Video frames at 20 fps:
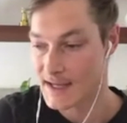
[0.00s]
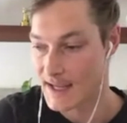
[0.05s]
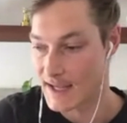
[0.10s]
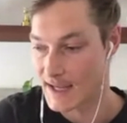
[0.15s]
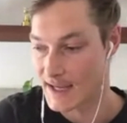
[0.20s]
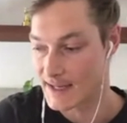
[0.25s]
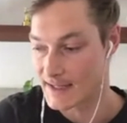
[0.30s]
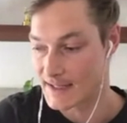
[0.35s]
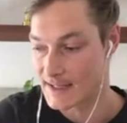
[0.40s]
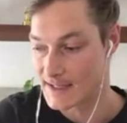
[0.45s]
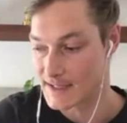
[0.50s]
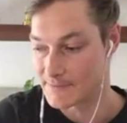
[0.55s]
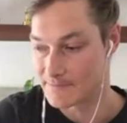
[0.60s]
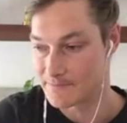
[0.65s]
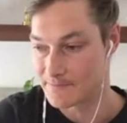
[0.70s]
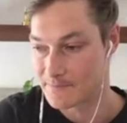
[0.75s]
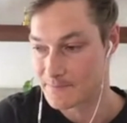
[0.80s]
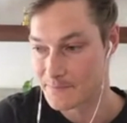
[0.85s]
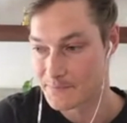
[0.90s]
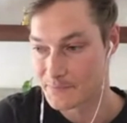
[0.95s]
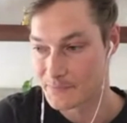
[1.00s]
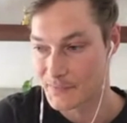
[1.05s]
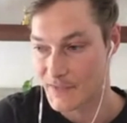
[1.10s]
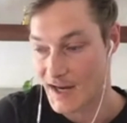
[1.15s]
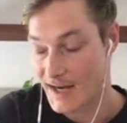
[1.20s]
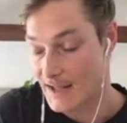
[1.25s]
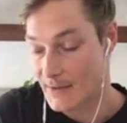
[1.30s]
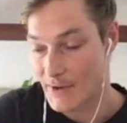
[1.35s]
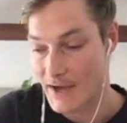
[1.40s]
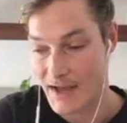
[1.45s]
And
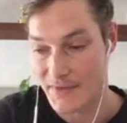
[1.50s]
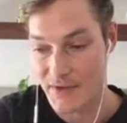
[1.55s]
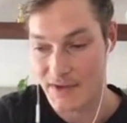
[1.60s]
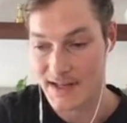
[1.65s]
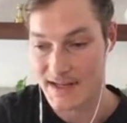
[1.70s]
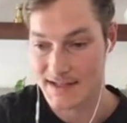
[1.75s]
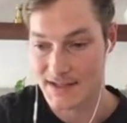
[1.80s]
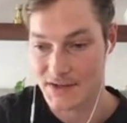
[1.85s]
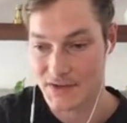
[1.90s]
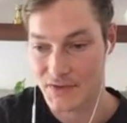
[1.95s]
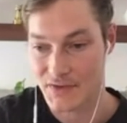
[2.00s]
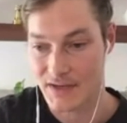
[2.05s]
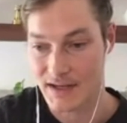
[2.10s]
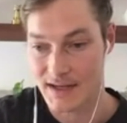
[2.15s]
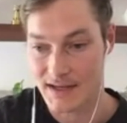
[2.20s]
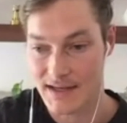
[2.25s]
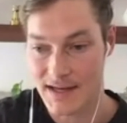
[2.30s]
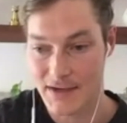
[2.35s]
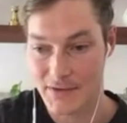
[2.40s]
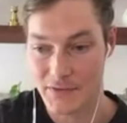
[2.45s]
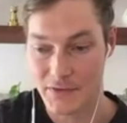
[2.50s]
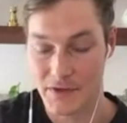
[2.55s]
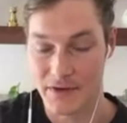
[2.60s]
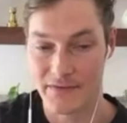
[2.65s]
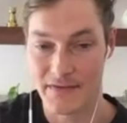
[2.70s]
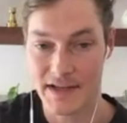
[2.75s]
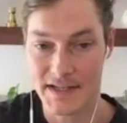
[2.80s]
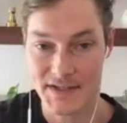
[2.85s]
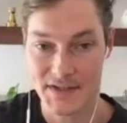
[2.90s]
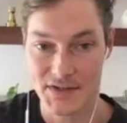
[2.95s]
anyway, I think that's a good thing. Now for
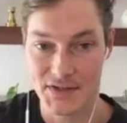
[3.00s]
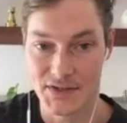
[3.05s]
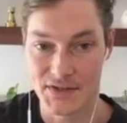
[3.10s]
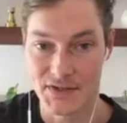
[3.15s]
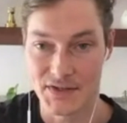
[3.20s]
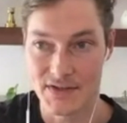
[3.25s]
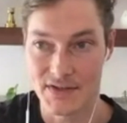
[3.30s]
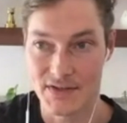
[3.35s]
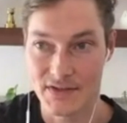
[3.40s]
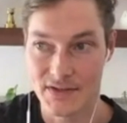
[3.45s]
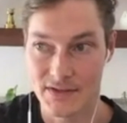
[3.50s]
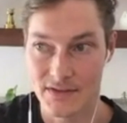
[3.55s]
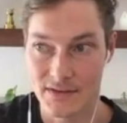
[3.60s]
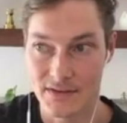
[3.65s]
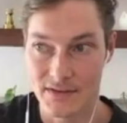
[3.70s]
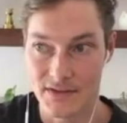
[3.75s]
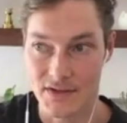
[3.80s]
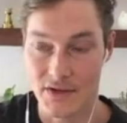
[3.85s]
investors, so